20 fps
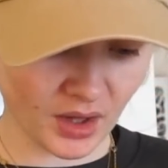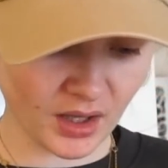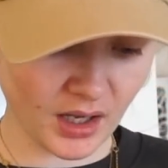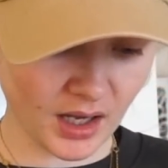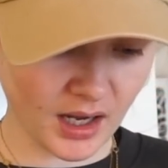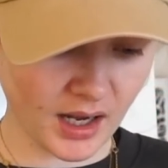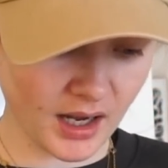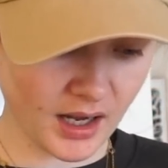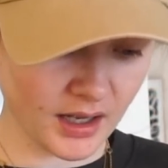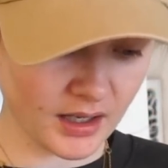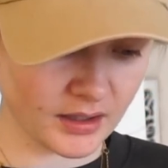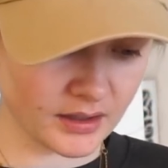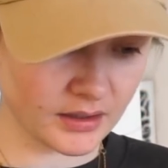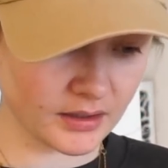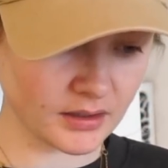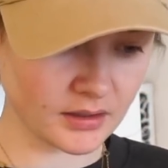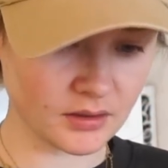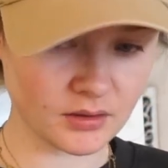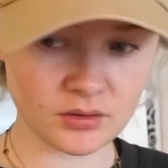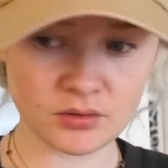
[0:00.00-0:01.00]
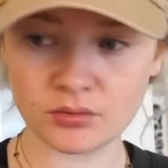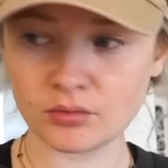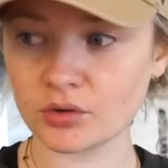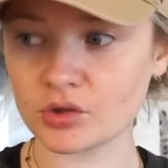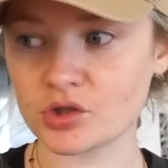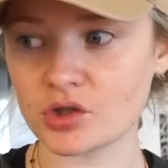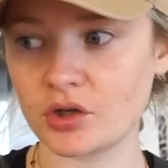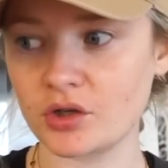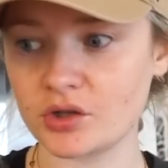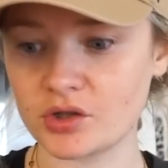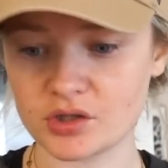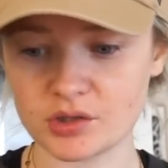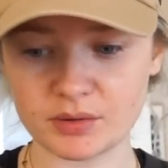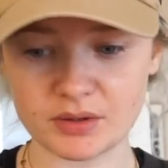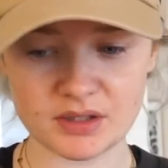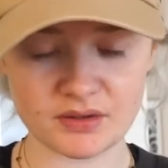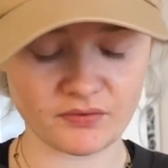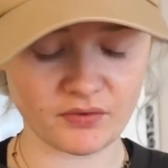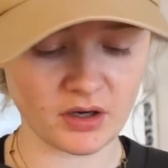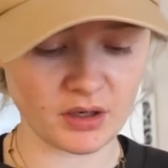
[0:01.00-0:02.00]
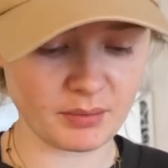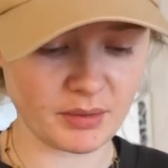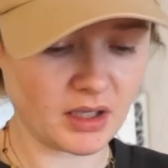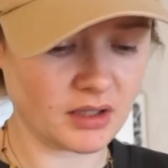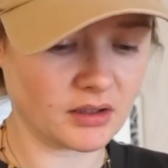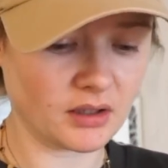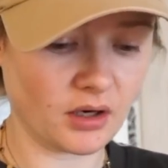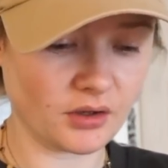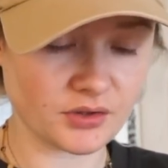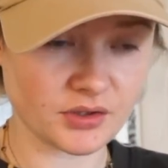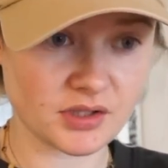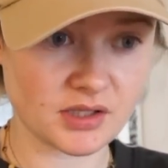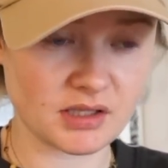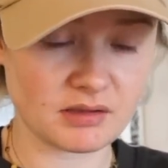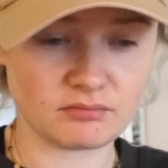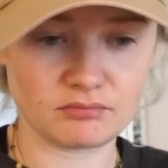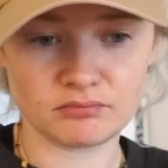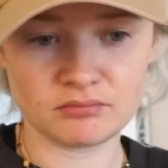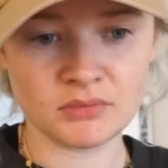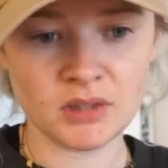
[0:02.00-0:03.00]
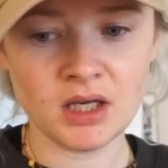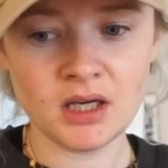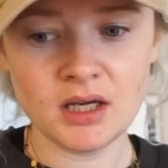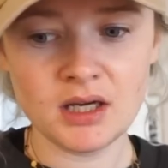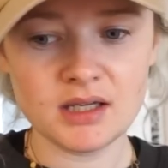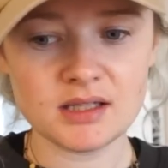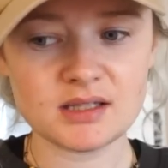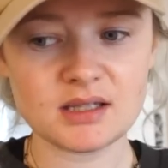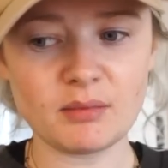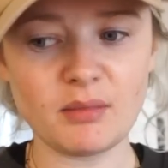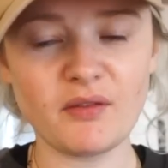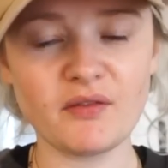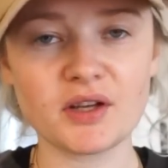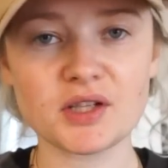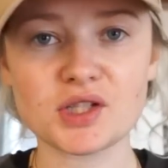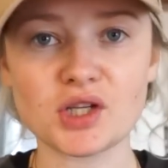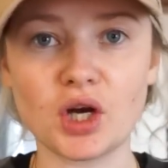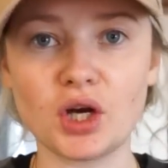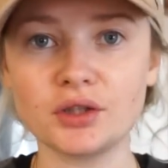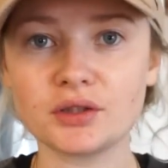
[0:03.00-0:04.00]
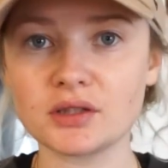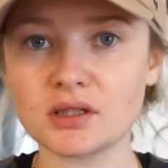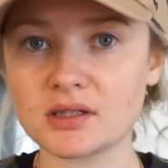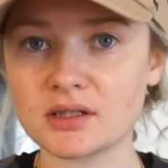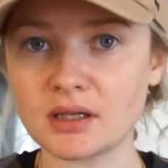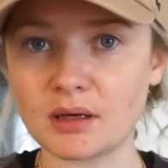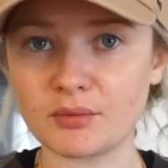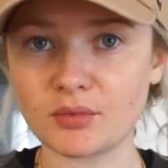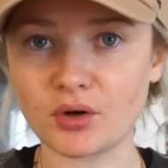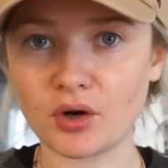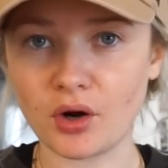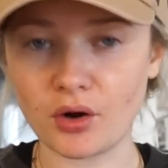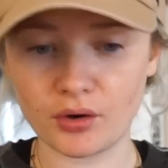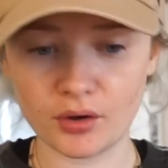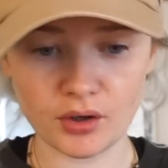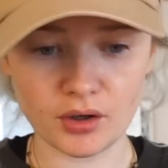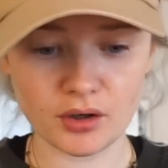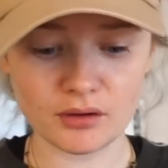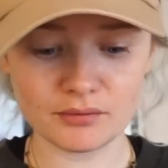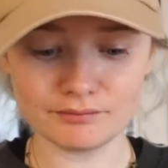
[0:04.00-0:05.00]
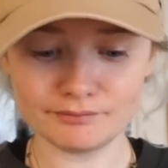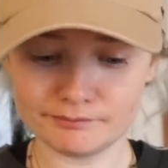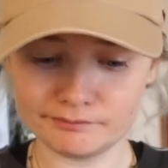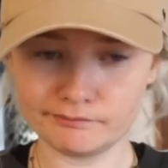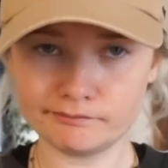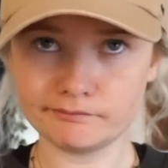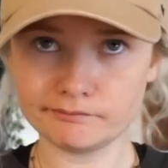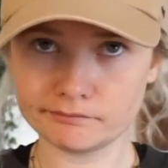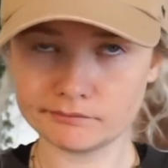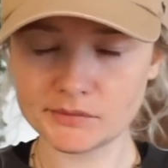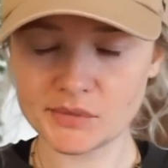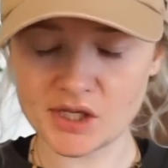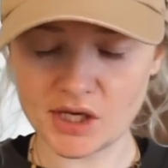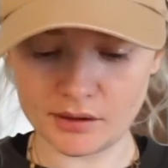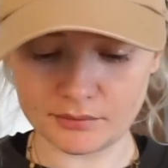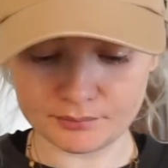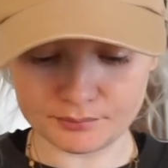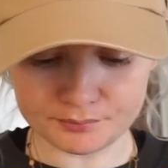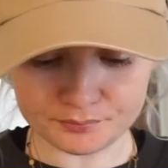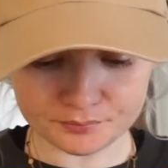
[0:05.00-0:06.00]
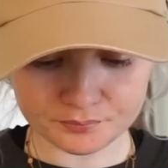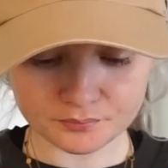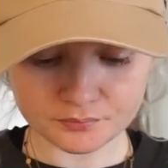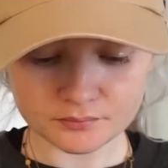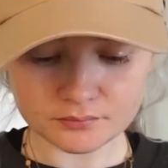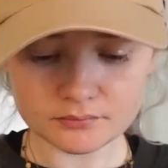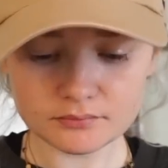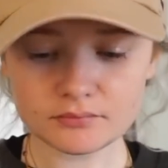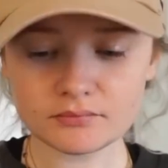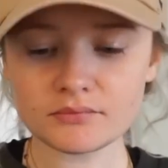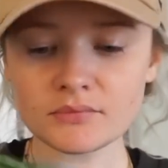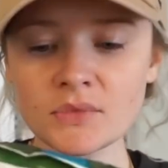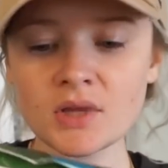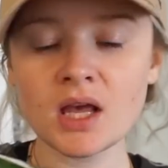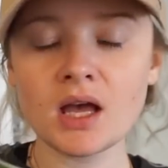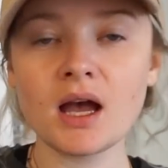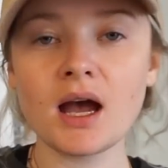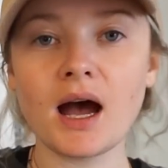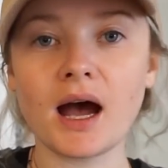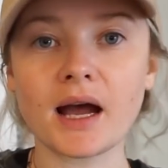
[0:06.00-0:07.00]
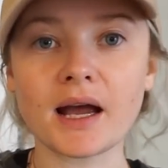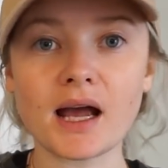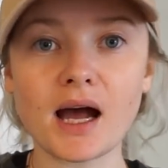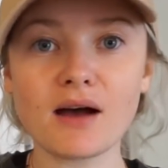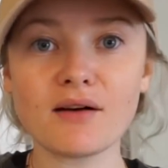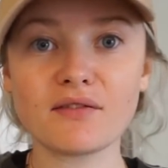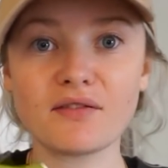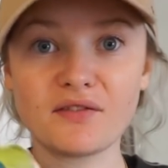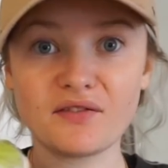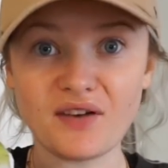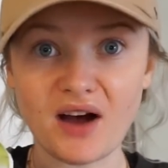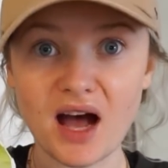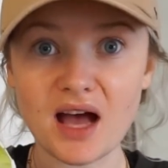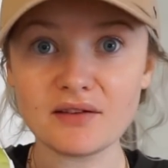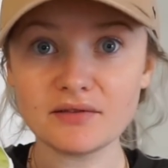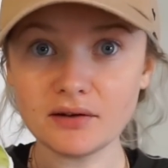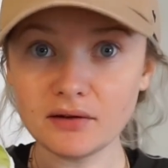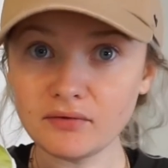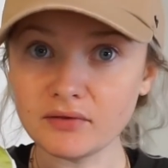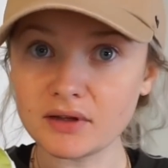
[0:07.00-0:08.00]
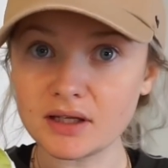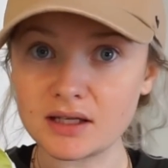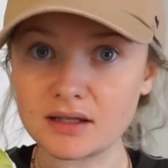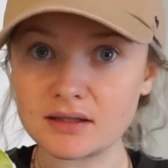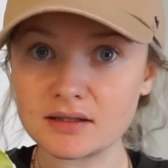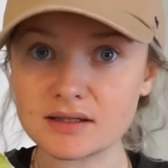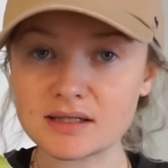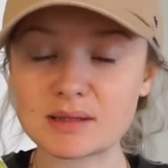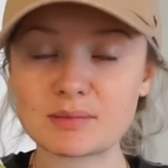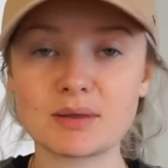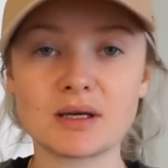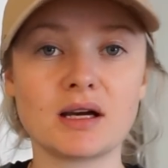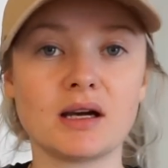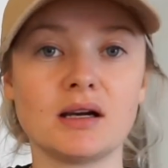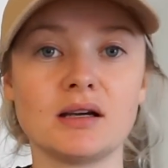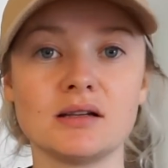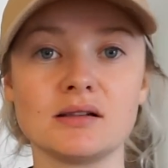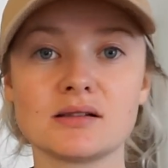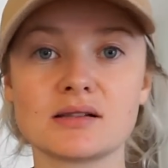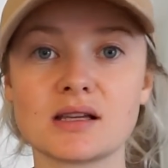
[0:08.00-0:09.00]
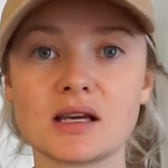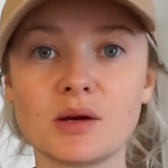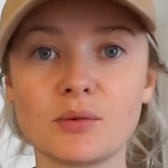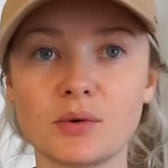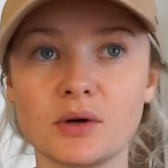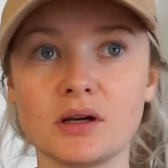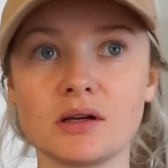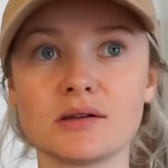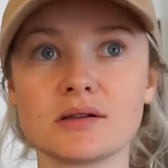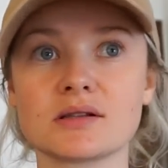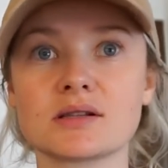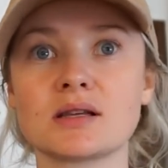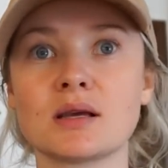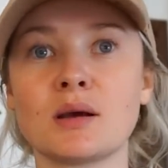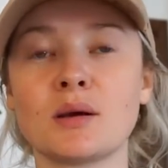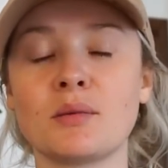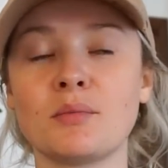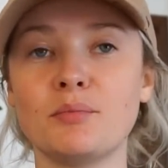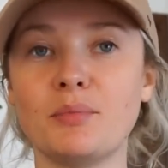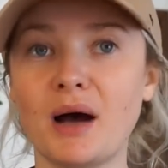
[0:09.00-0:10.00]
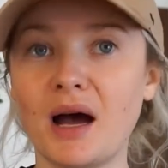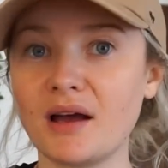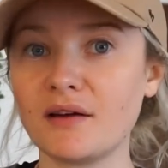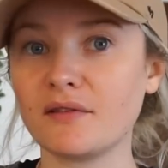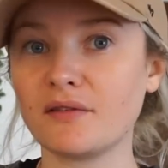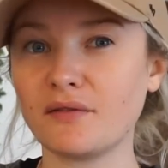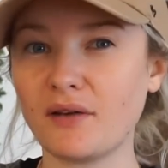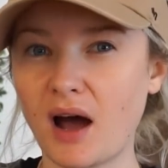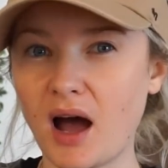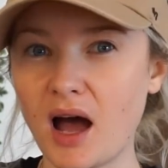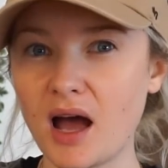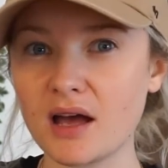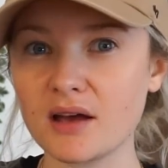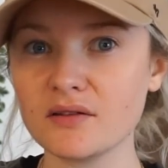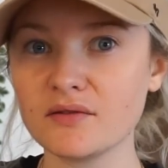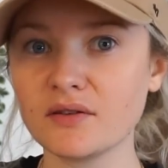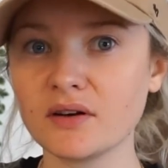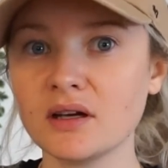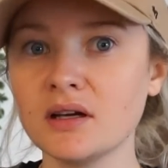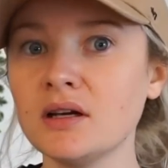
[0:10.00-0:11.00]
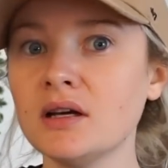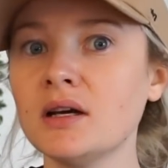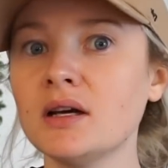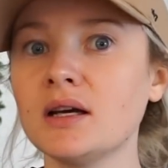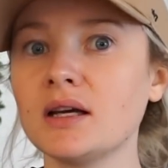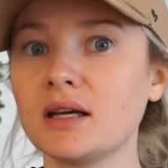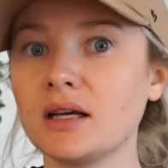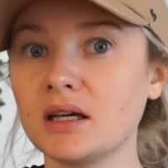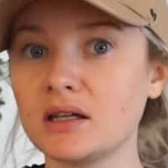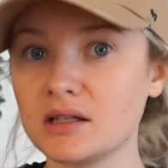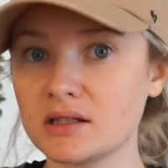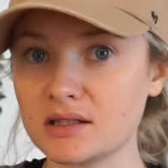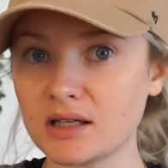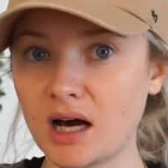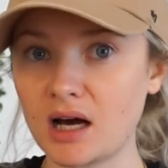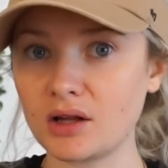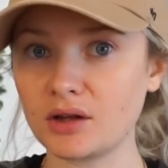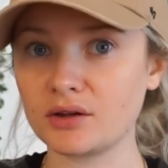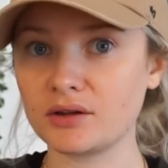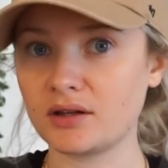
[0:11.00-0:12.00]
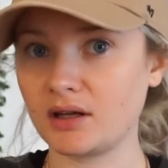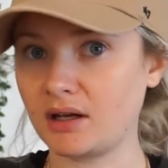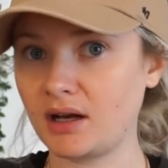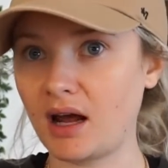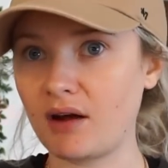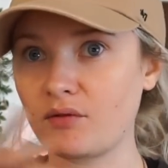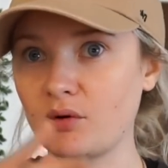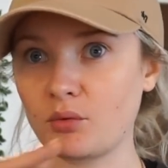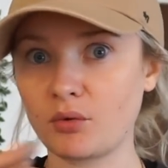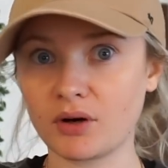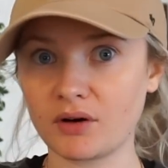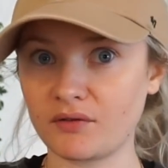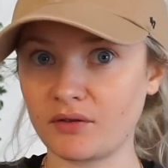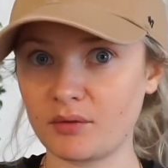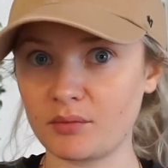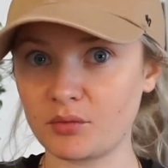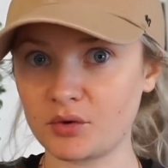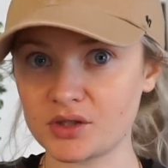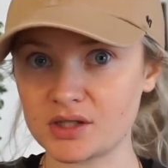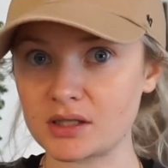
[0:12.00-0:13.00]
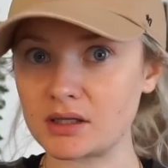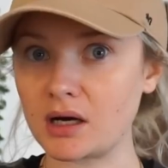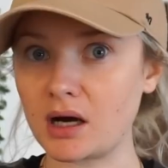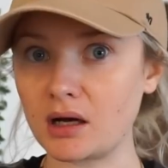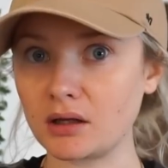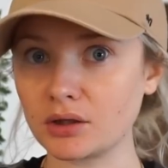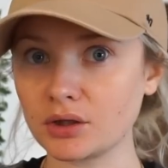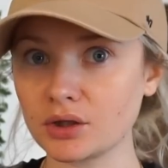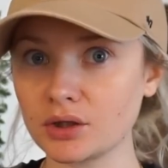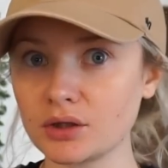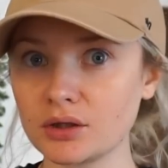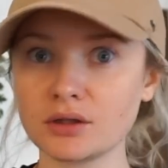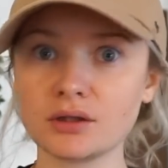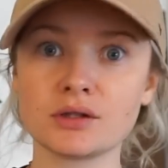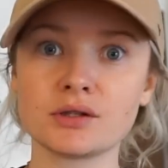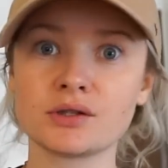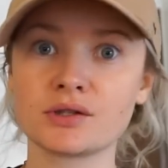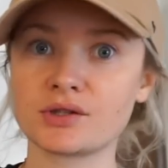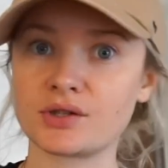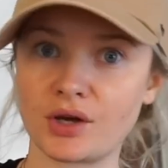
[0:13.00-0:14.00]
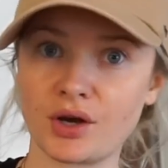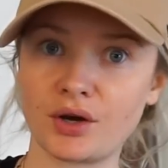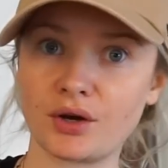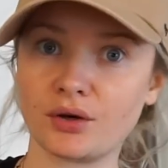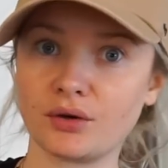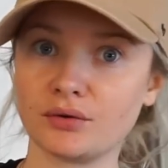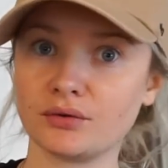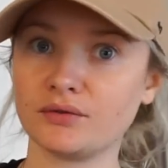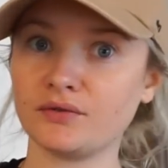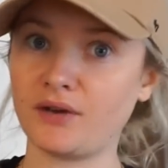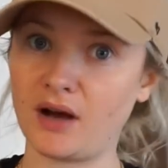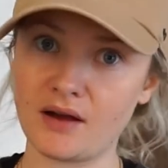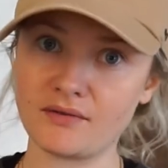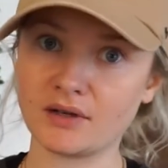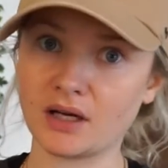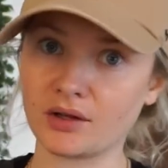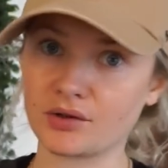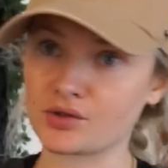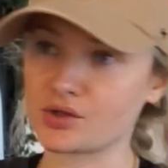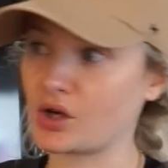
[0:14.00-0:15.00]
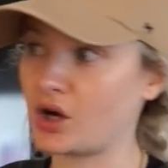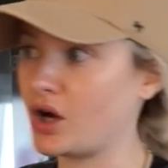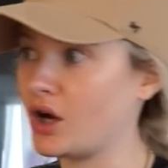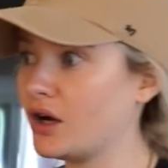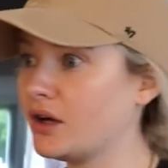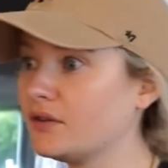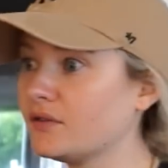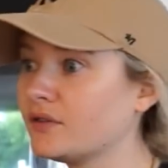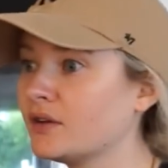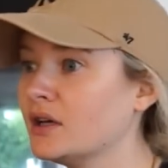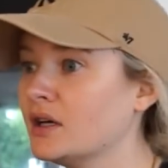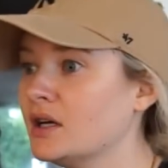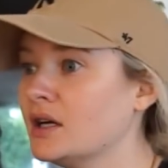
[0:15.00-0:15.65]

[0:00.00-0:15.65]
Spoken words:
I will show you just what's in front of me, and then I'll just, some of it's Aldi, some Kroger. So I got 5 of these because it was buy 5 get a dollar, then every one of them was a dollar, so $5 off.